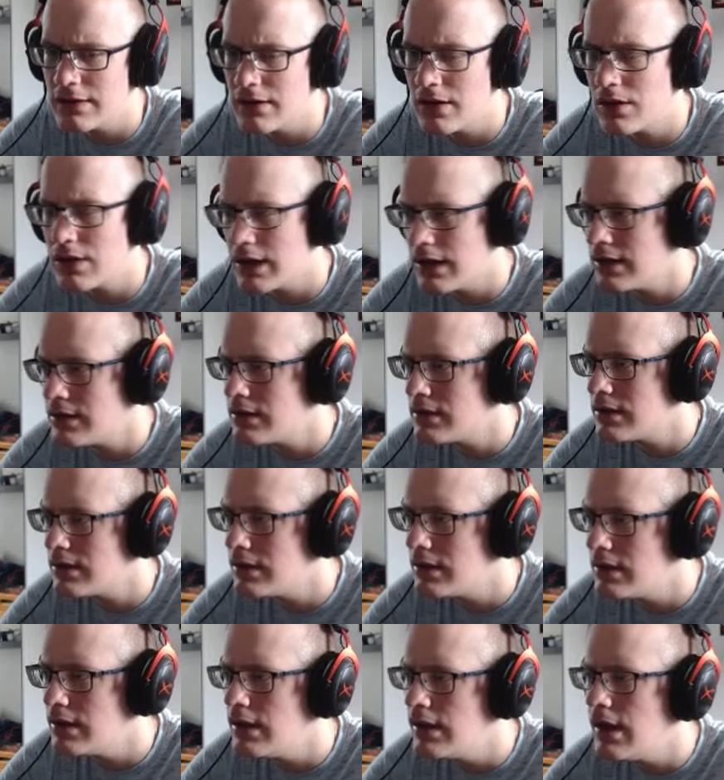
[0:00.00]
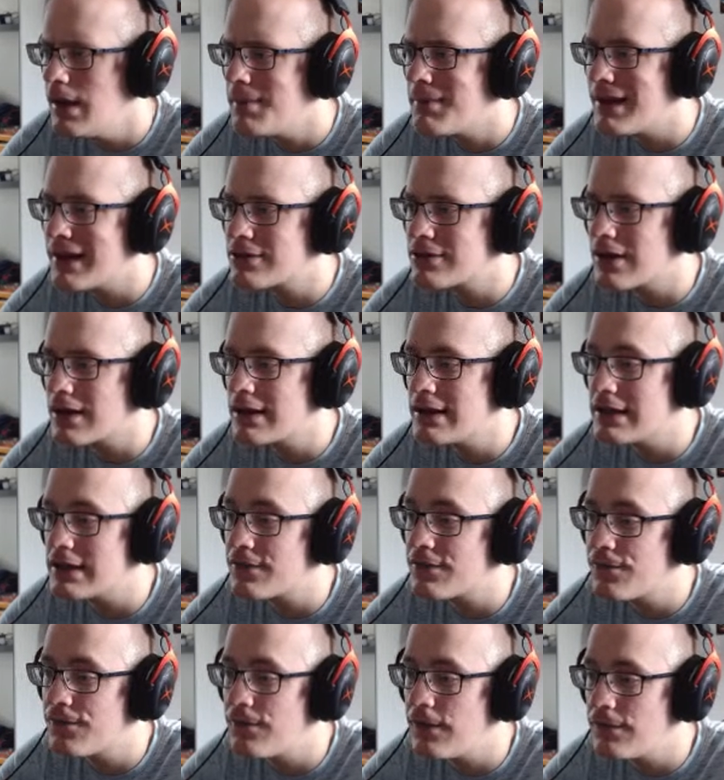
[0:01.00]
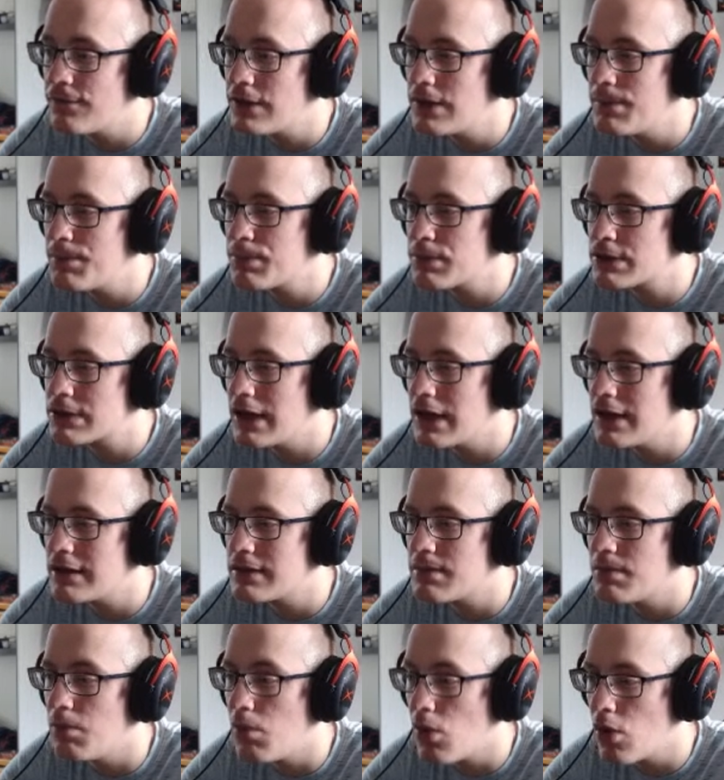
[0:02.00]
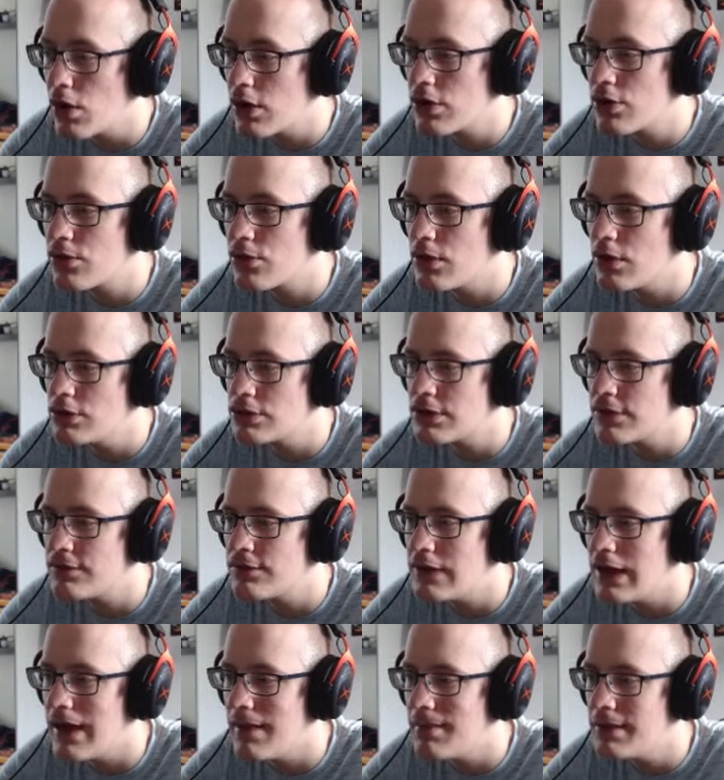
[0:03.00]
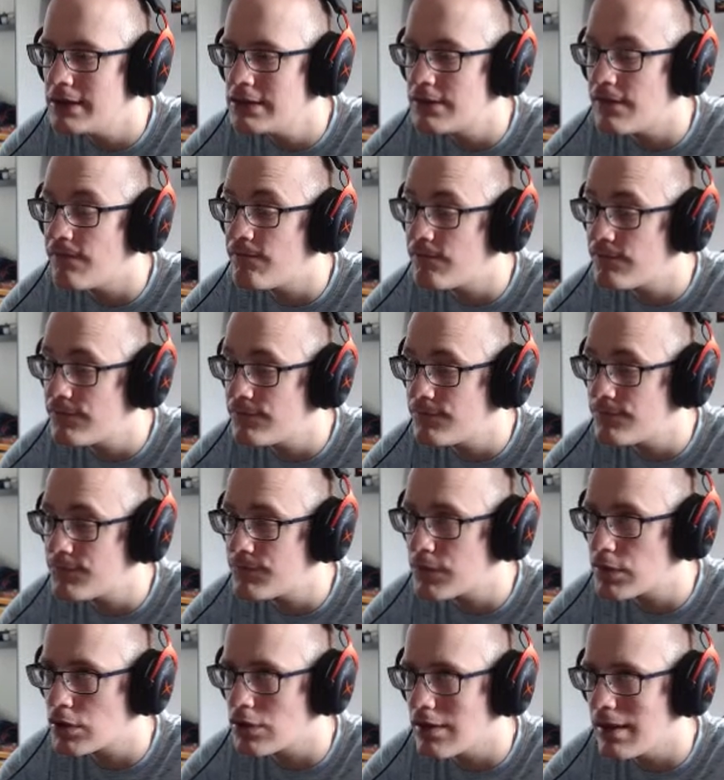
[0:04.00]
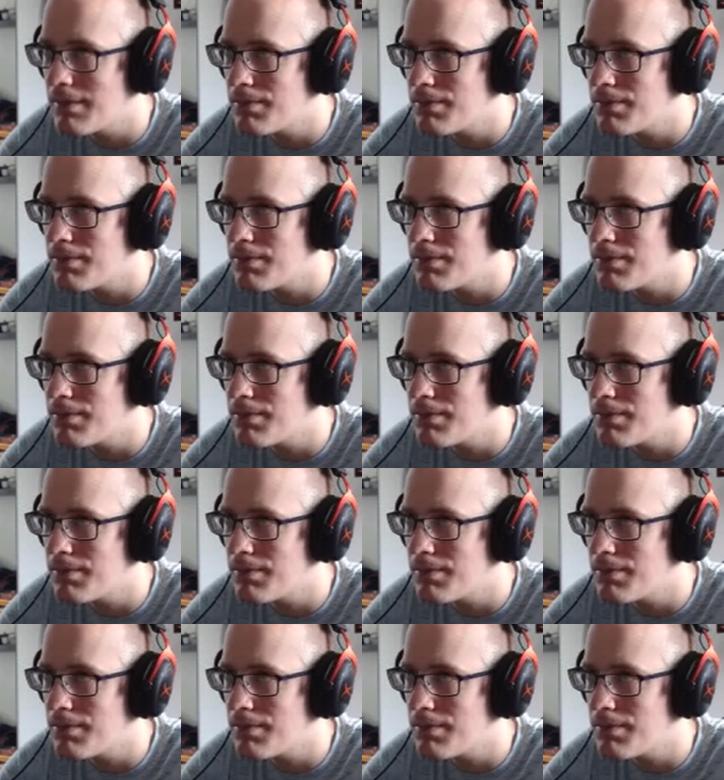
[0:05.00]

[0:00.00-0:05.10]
okay. Black dragon has 50% more corrosive damage. So that